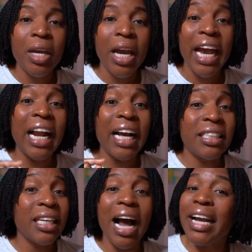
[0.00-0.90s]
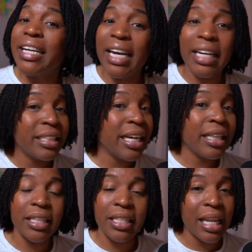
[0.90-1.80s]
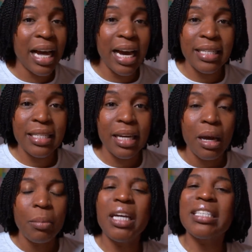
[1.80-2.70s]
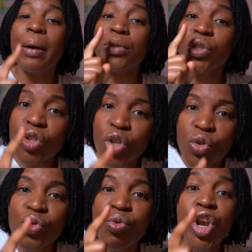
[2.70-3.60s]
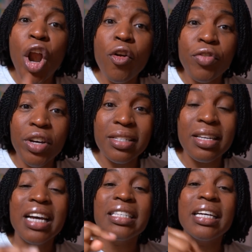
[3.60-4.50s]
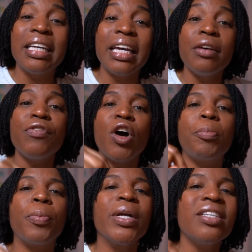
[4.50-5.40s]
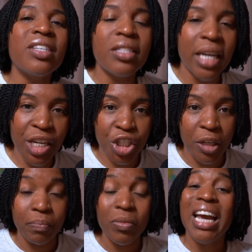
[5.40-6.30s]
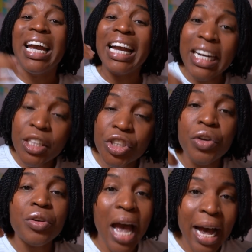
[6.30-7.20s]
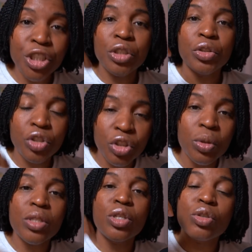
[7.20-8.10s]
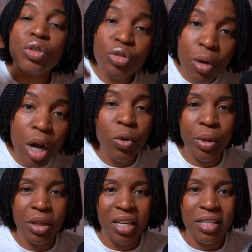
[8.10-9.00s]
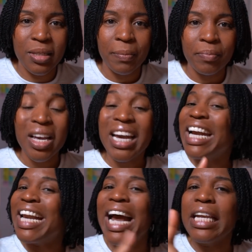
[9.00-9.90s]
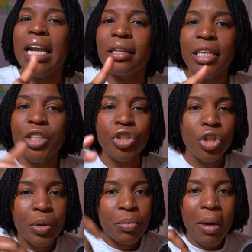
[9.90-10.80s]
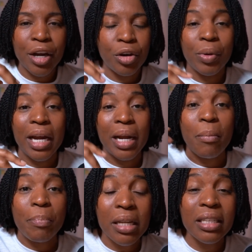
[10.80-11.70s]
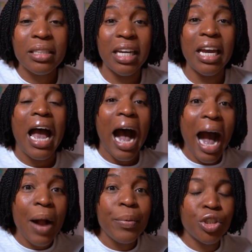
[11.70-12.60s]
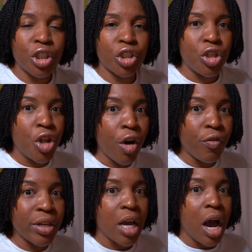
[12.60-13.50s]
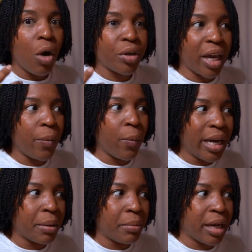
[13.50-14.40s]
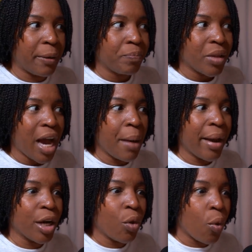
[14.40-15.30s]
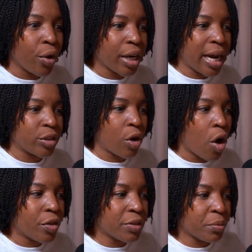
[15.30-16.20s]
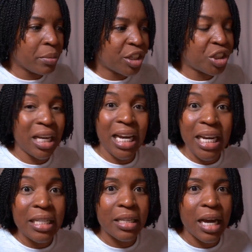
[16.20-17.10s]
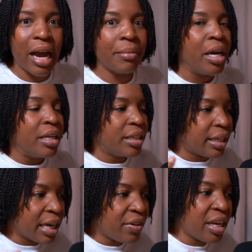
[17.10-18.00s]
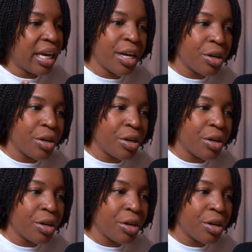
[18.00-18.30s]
And I said, I can't take this class because I was too nervous to give a presentation. International students struggle with this. It had nothing to do with my Korean ability. I was just nervous. Okay, wait a minute. How am I going to organize all this information in time to give it in